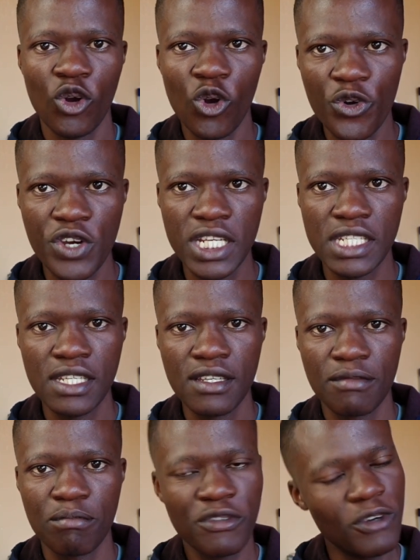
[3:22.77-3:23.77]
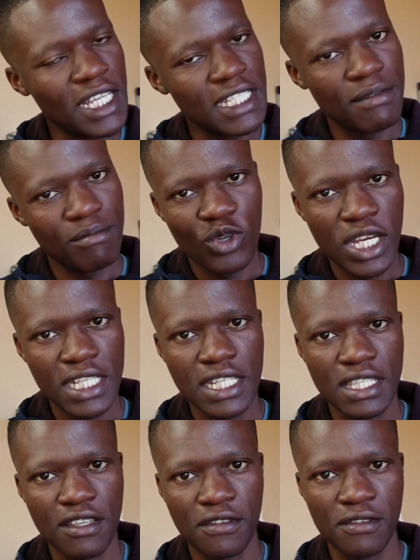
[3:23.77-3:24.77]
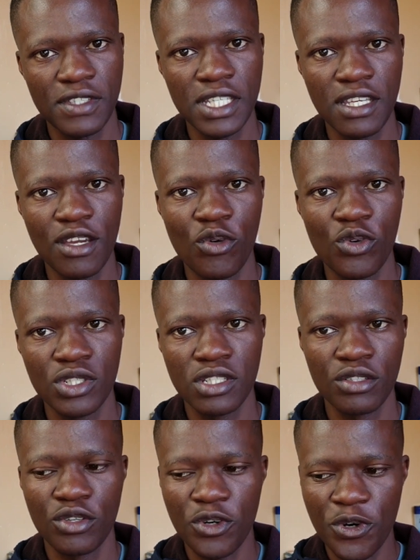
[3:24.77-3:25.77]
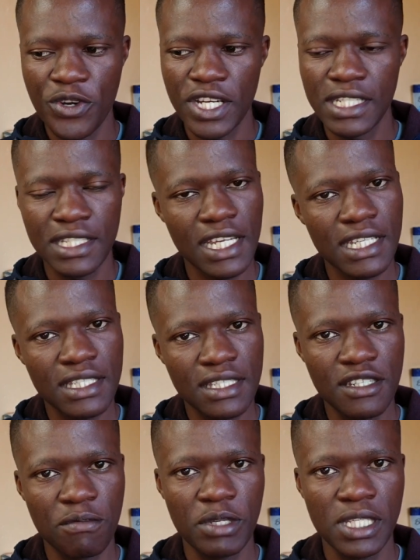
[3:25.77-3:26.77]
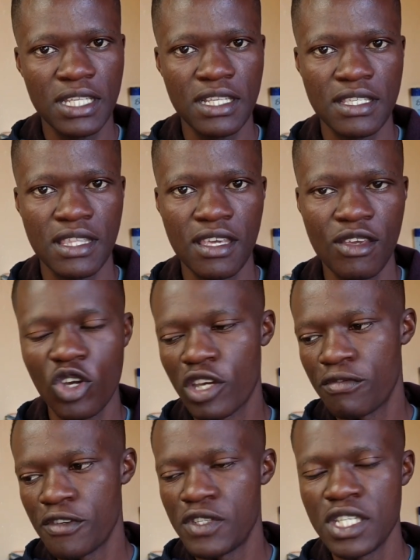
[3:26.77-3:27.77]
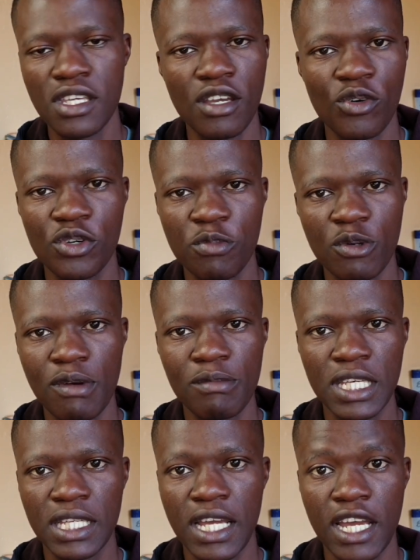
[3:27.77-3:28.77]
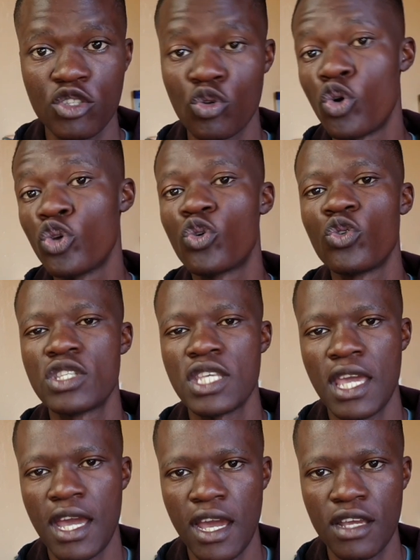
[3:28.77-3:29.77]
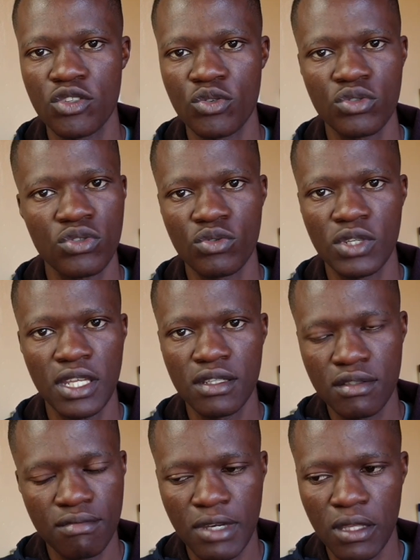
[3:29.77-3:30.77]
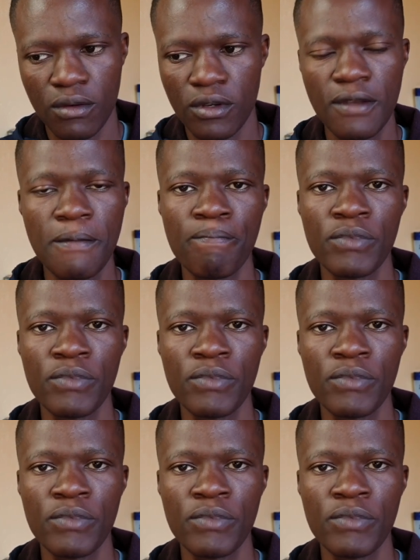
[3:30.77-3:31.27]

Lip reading: Already, when I just say 15-year-old, already ChatGPT is thinking, okay, 15-year-old probably in high school, or you could say a high school student, by the way.